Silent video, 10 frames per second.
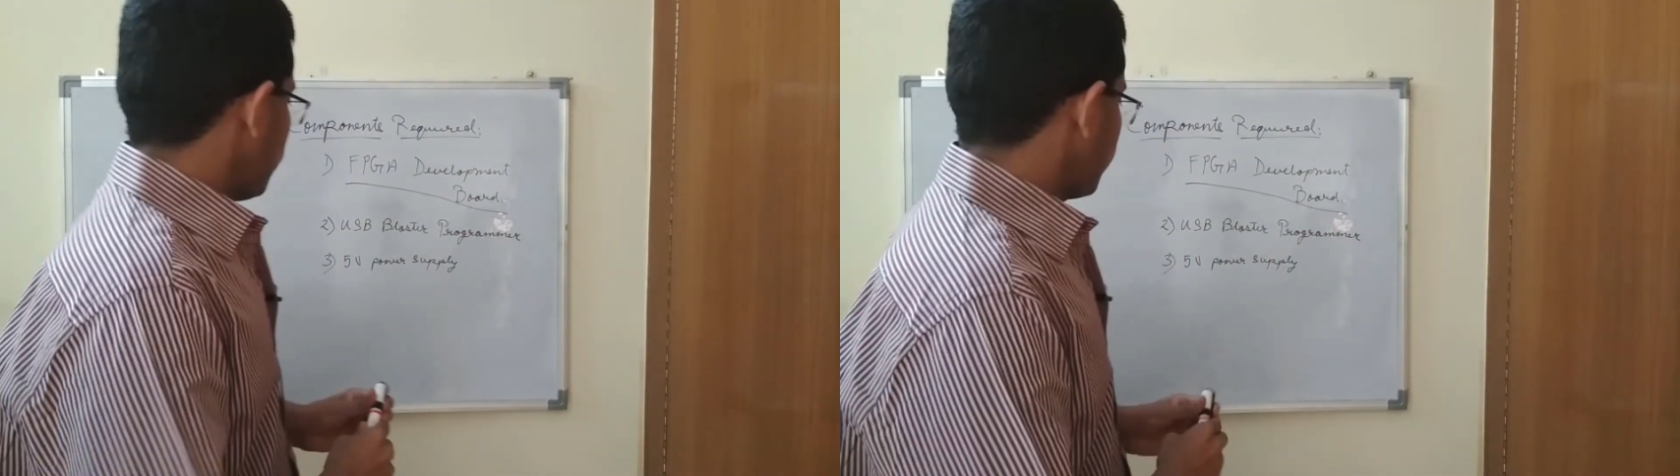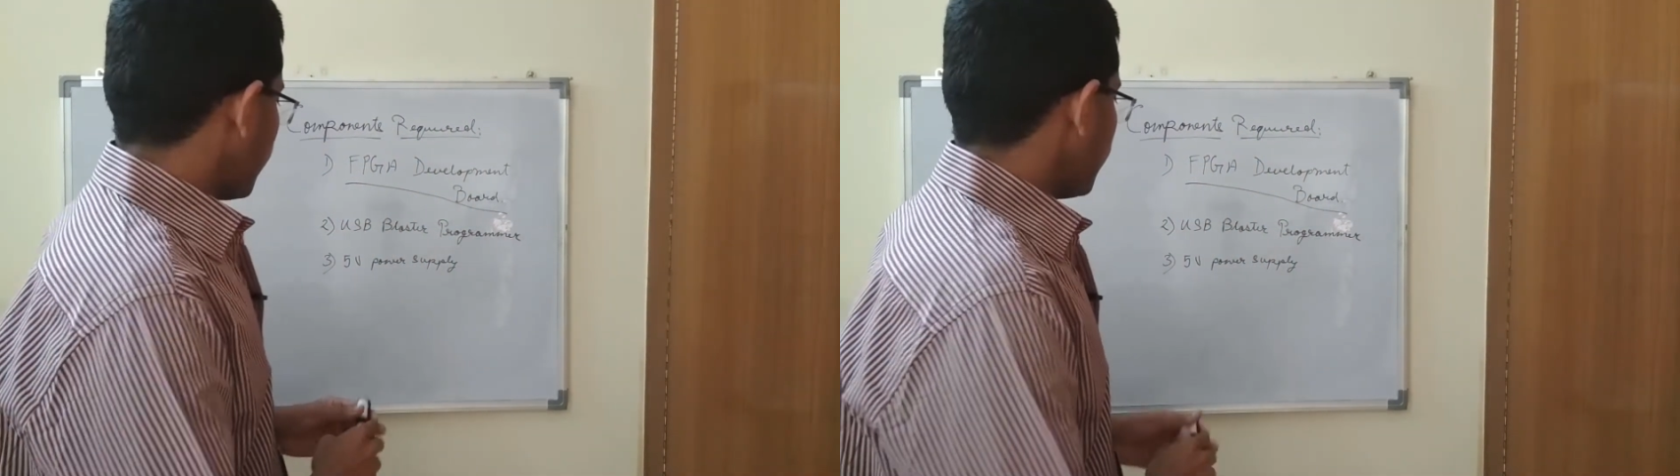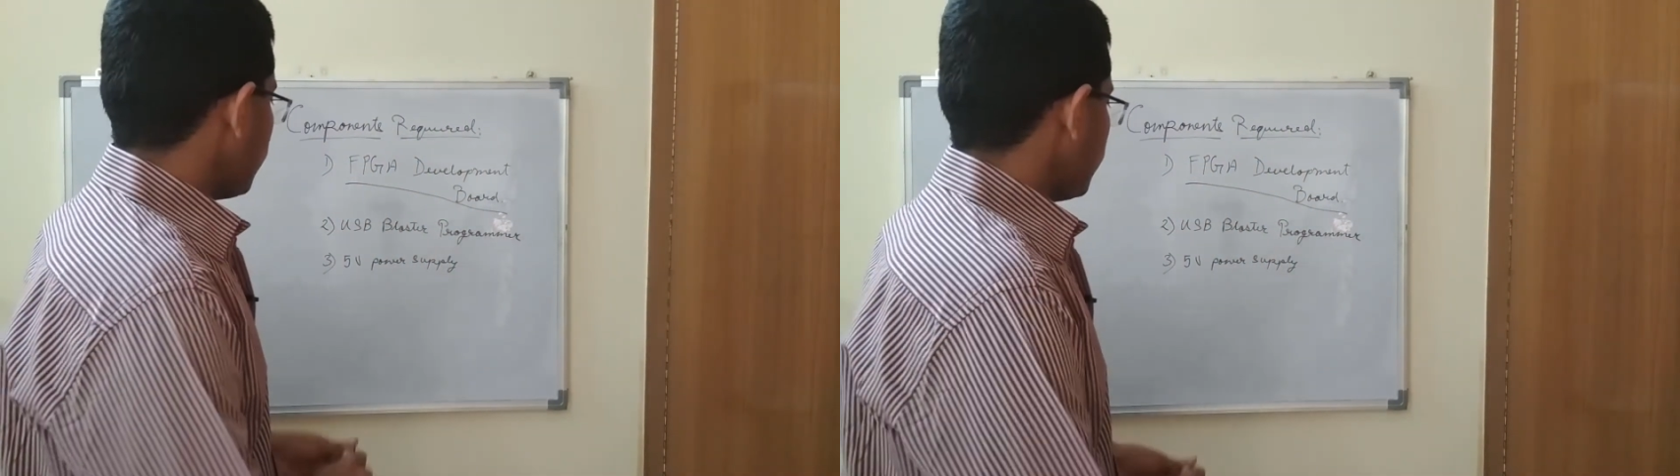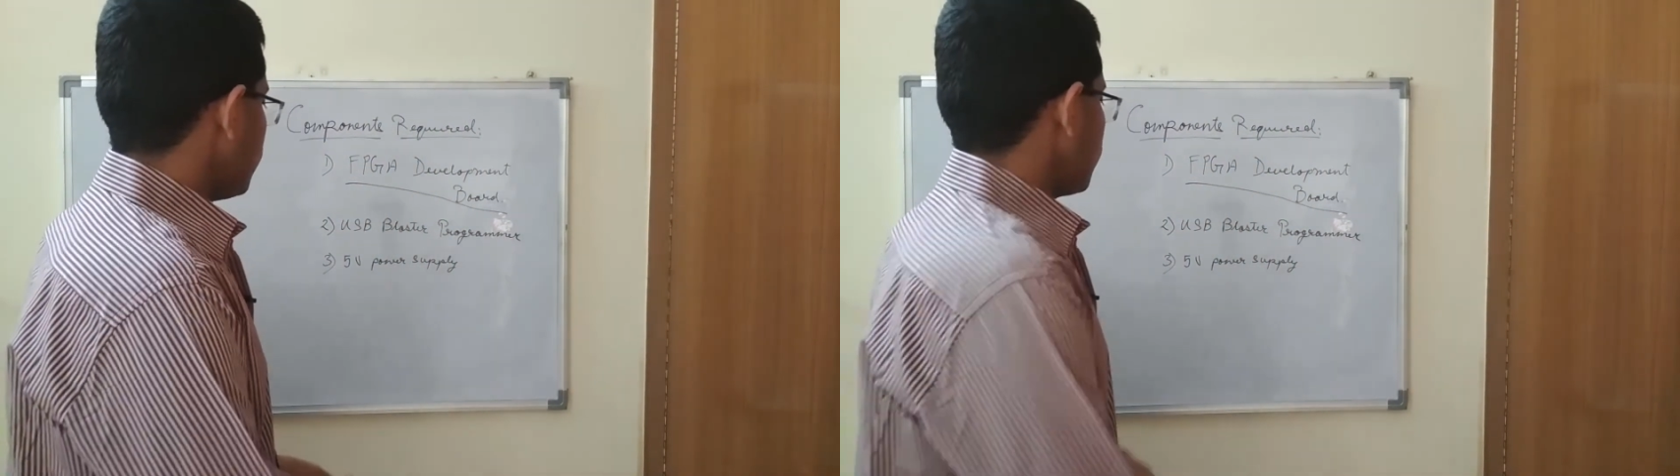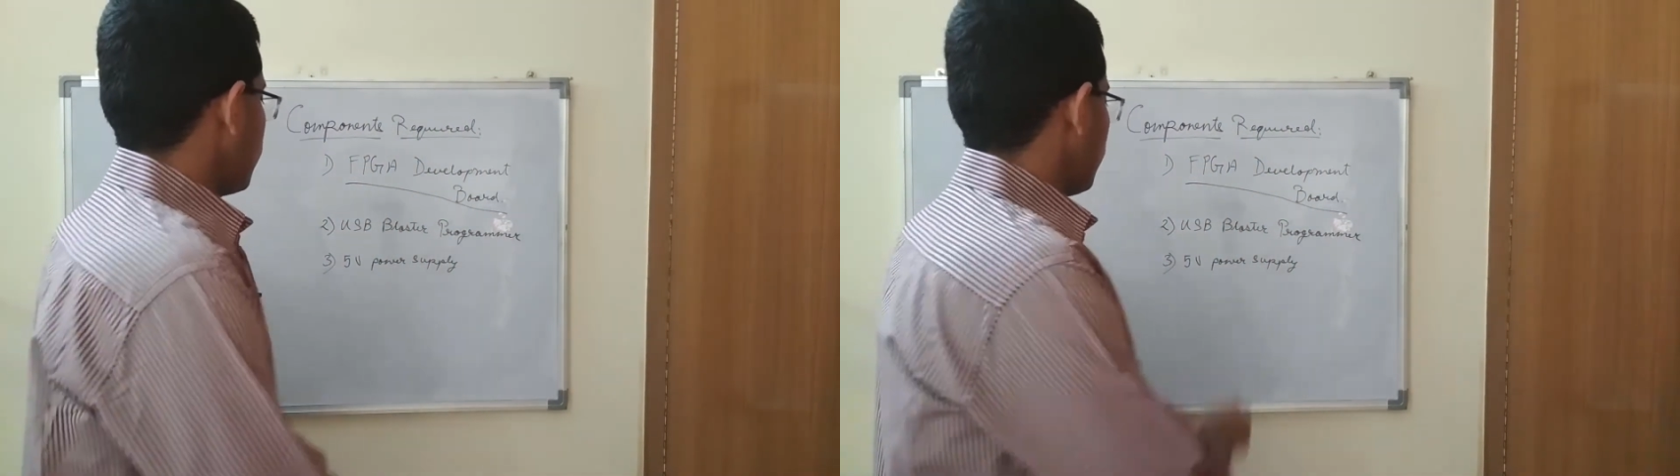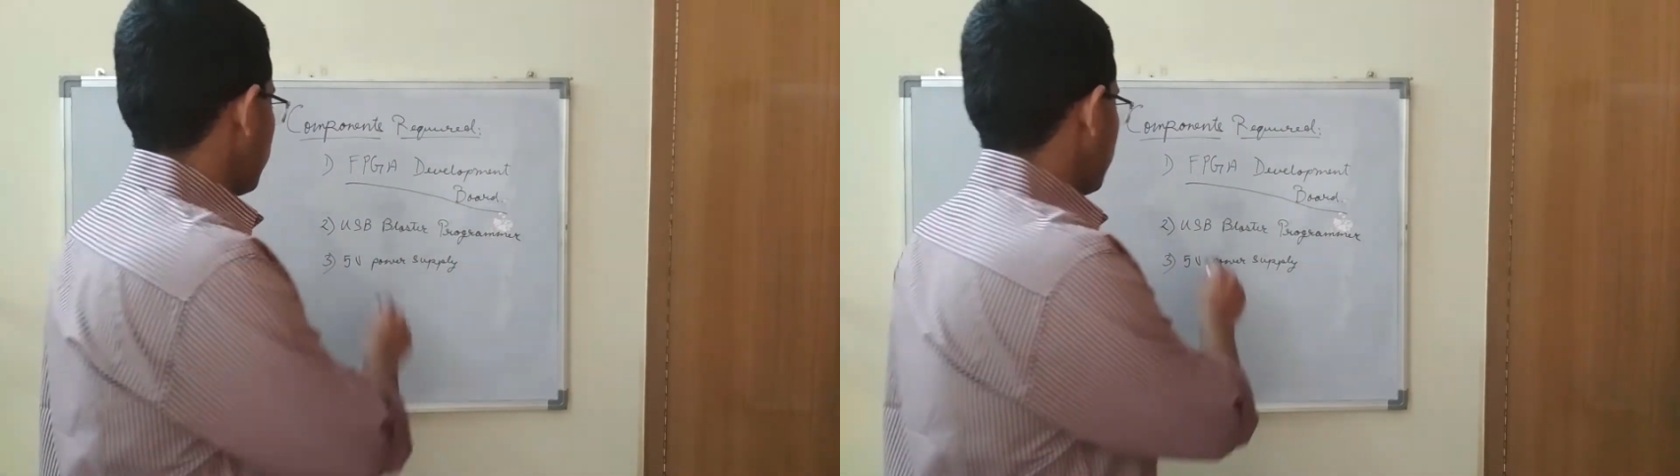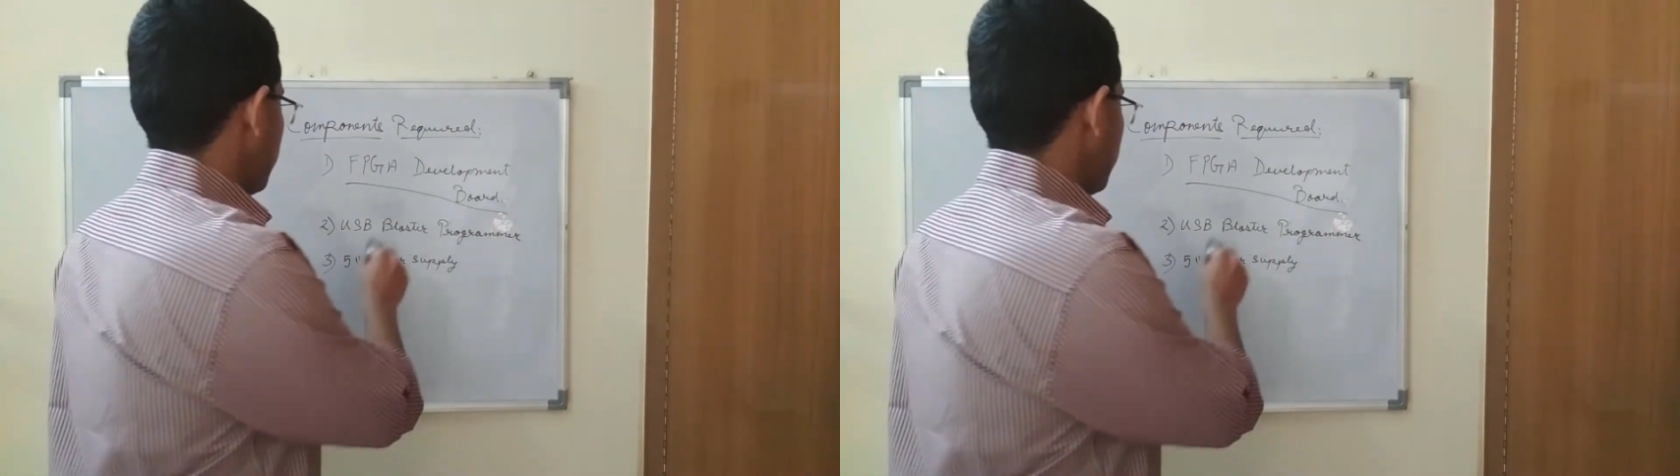Second is